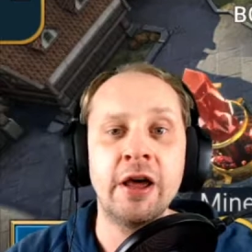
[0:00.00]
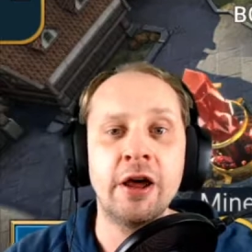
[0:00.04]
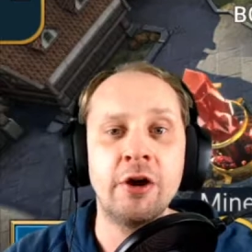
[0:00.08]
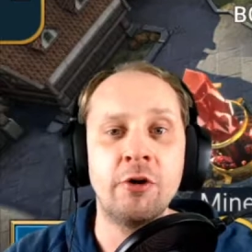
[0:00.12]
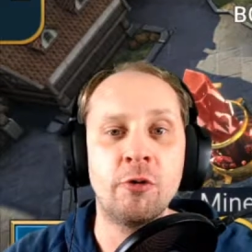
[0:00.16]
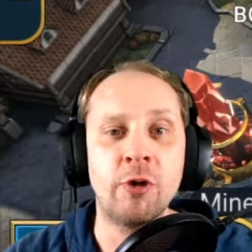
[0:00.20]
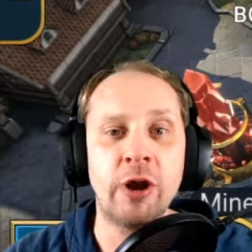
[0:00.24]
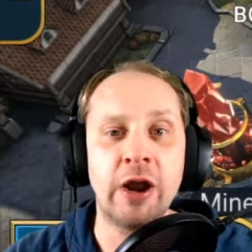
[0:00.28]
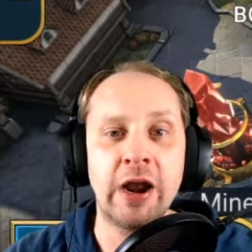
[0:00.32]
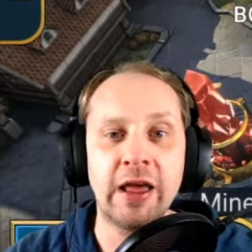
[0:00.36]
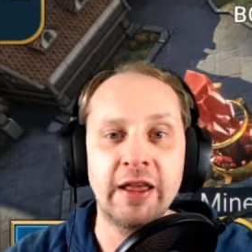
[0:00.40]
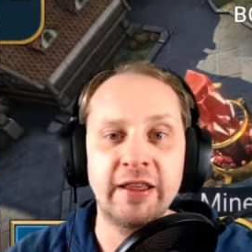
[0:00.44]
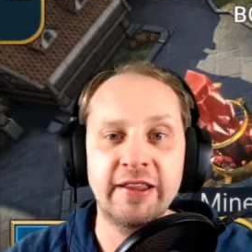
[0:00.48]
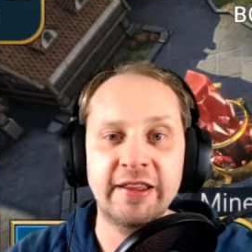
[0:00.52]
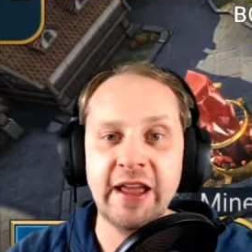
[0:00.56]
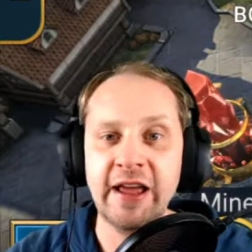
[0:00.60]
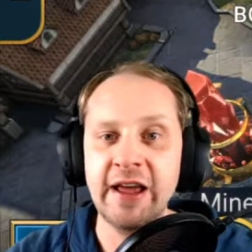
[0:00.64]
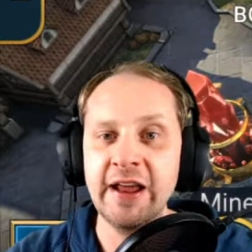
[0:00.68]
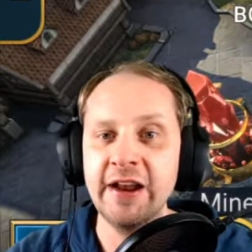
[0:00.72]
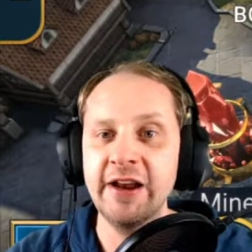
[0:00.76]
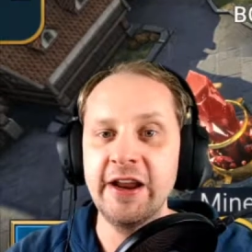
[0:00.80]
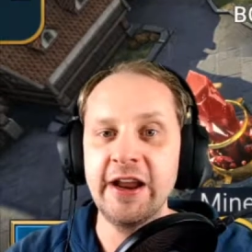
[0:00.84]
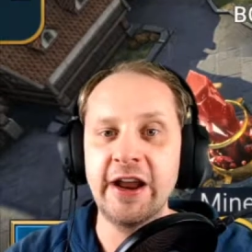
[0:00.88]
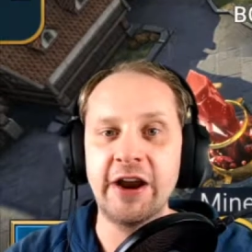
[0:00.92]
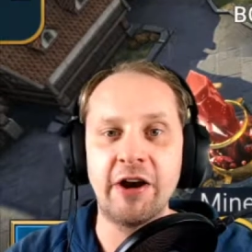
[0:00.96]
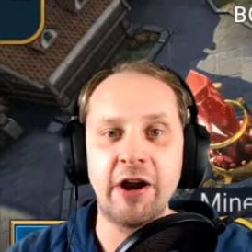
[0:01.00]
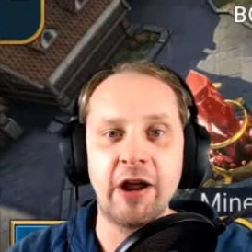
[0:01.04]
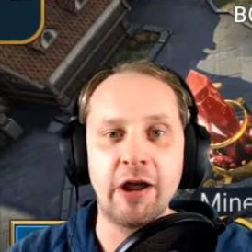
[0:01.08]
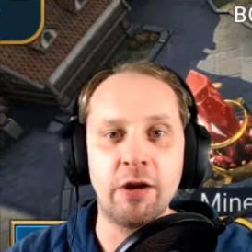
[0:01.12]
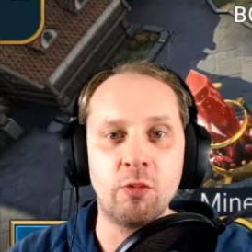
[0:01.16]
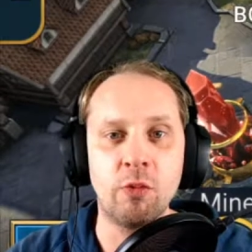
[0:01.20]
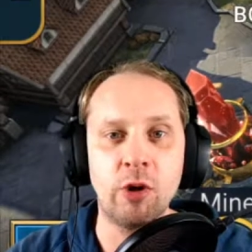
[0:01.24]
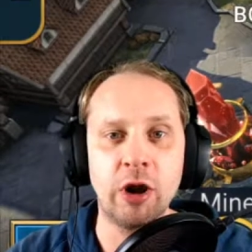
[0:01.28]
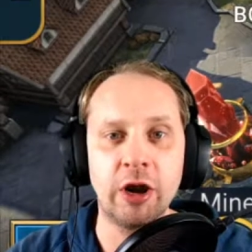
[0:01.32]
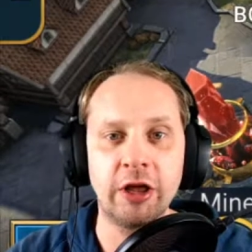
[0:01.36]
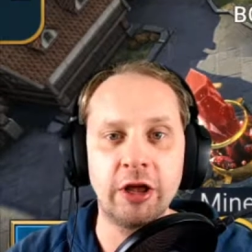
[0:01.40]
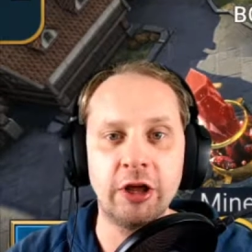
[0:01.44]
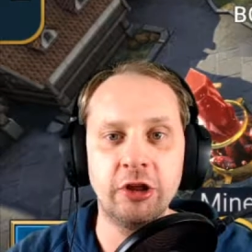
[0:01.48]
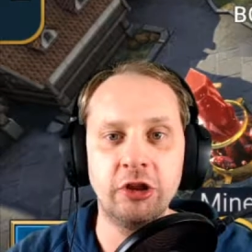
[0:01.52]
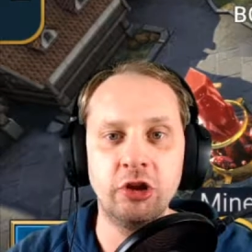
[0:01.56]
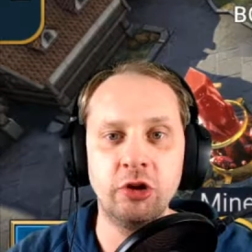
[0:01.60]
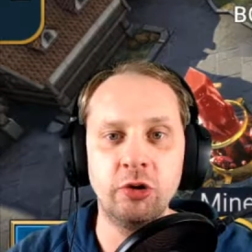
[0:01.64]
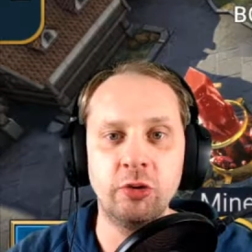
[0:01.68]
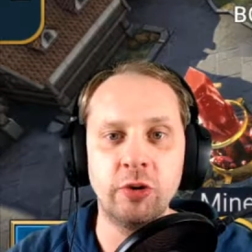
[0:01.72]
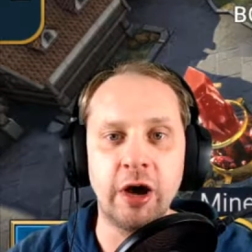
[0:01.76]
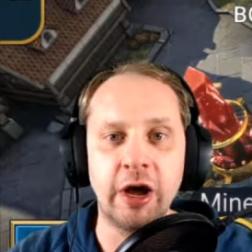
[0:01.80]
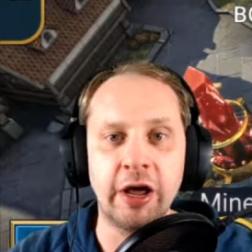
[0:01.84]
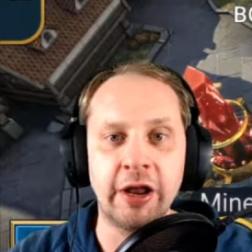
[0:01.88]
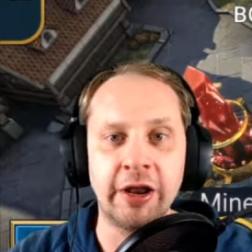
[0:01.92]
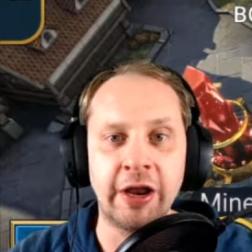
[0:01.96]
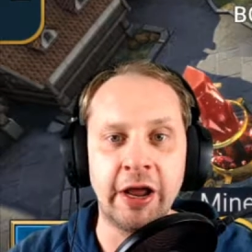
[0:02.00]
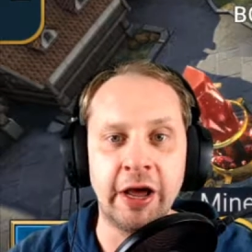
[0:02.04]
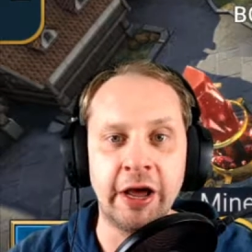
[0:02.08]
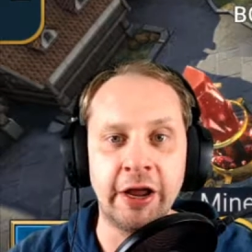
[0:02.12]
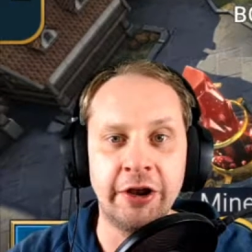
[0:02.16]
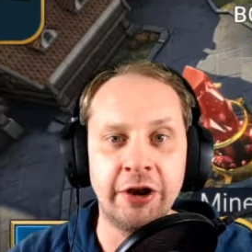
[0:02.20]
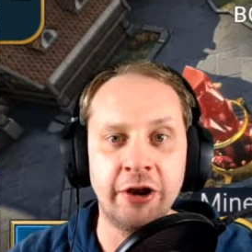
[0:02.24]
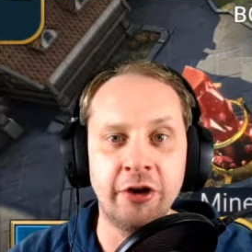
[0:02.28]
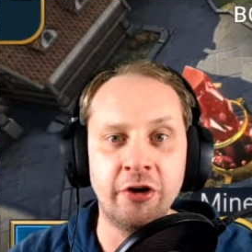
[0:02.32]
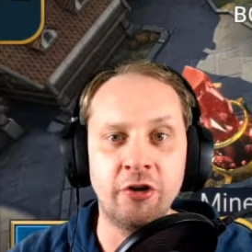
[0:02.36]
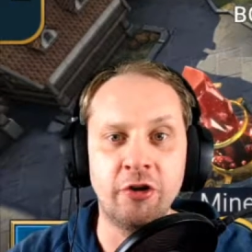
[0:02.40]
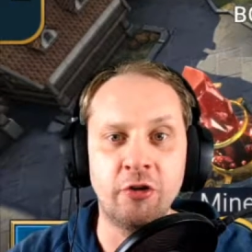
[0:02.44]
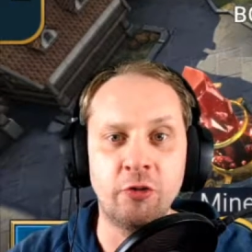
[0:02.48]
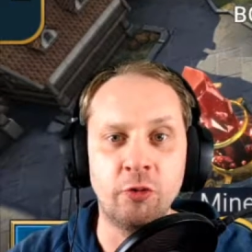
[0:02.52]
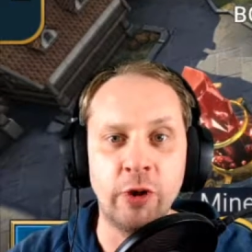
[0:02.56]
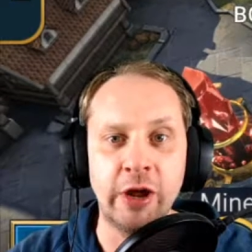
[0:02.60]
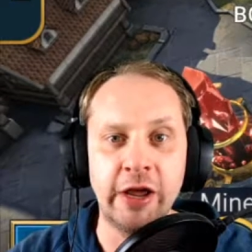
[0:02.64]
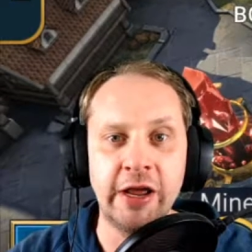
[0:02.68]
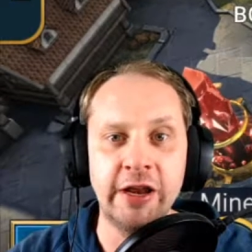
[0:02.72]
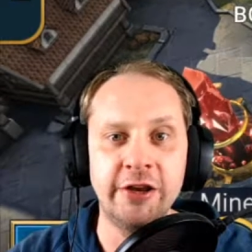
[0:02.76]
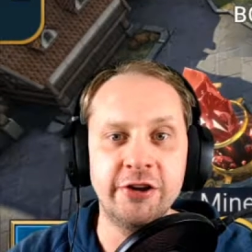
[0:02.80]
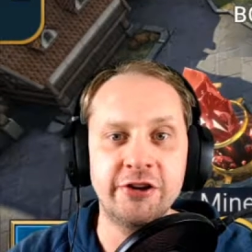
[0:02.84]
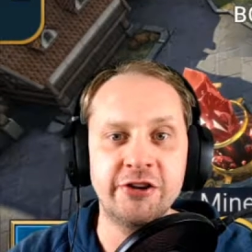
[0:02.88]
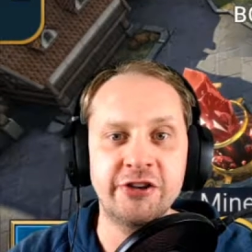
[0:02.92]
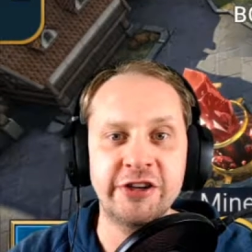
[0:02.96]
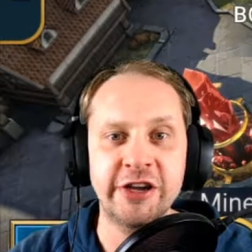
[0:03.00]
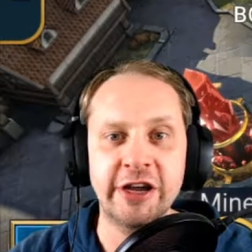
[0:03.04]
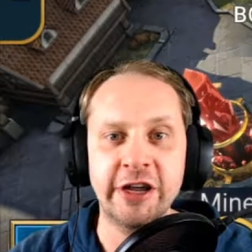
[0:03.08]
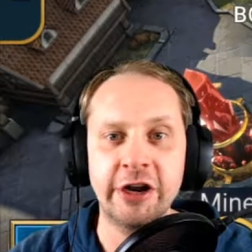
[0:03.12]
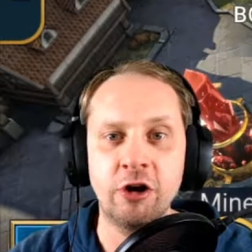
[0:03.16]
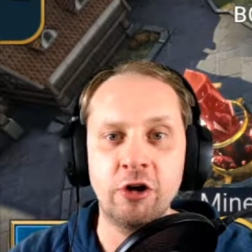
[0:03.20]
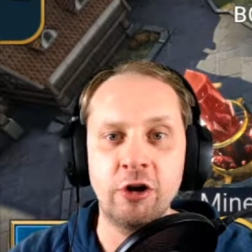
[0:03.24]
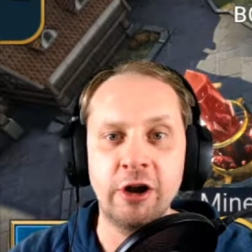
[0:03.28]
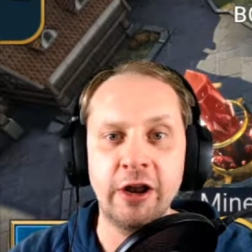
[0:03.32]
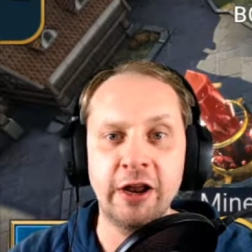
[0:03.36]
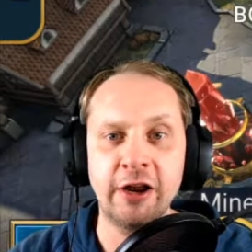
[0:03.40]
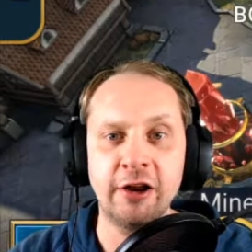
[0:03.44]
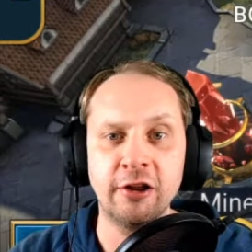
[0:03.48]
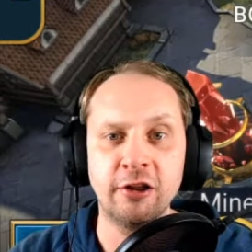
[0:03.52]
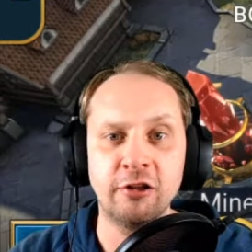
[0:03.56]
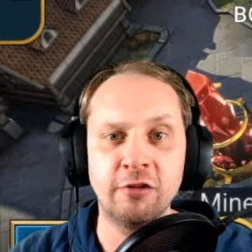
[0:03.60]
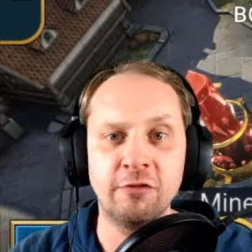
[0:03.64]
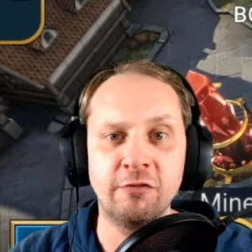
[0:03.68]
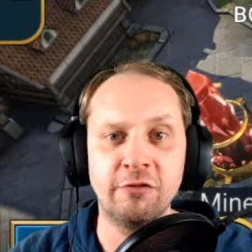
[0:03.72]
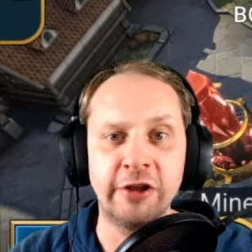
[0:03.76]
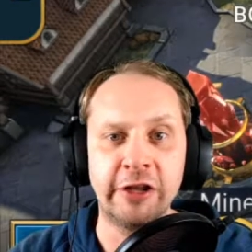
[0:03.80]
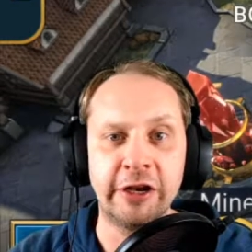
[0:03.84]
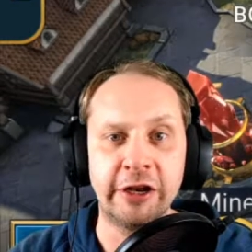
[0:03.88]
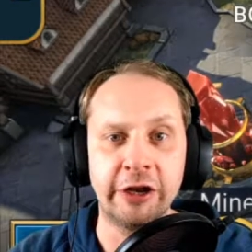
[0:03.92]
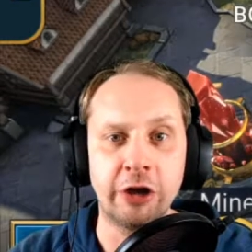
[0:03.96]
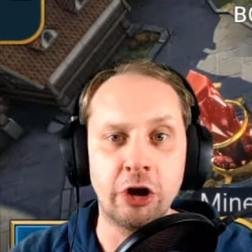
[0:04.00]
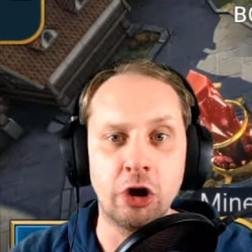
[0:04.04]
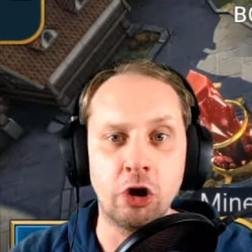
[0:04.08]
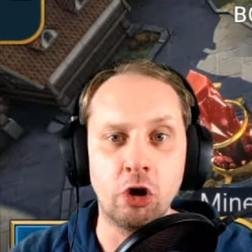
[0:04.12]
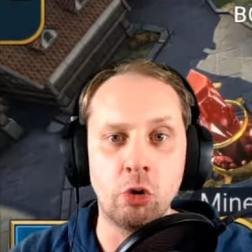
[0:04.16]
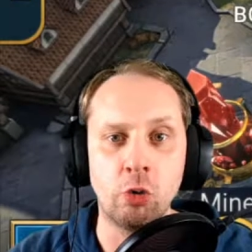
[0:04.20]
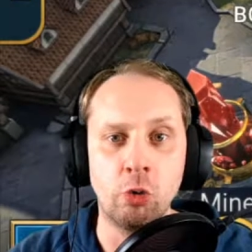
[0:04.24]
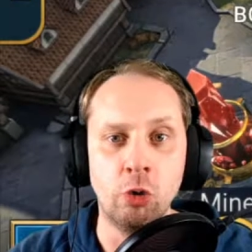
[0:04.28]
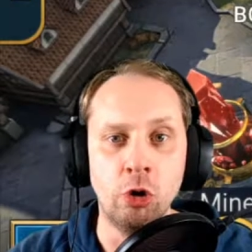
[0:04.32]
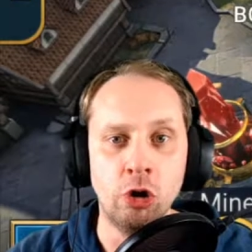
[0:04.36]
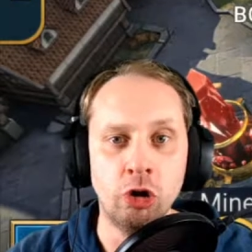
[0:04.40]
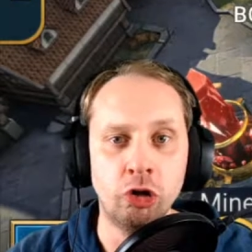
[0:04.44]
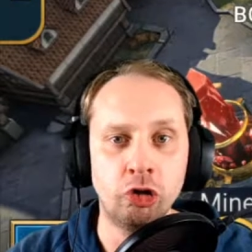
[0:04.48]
LastStand here and welcome to another Raid Shadowlands video.